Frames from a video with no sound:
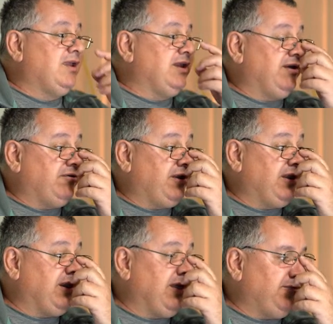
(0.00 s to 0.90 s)
Now on the
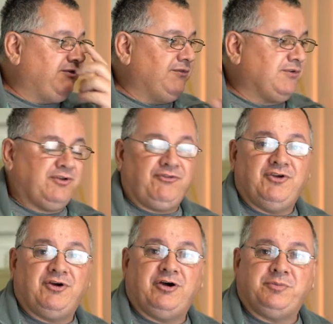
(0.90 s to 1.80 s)
left, you've got
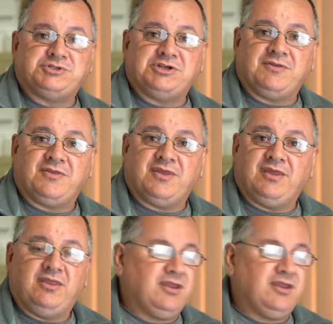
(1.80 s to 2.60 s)
your options that you